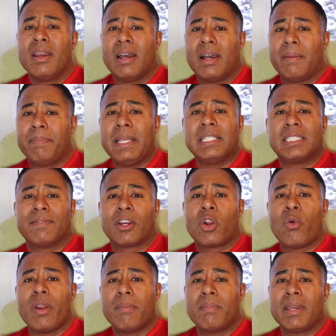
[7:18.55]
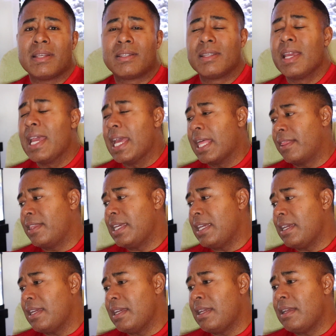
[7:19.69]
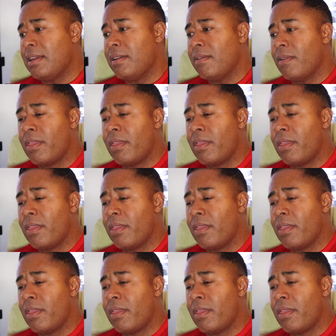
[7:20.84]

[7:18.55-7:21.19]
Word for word: uh, piece of equipment, the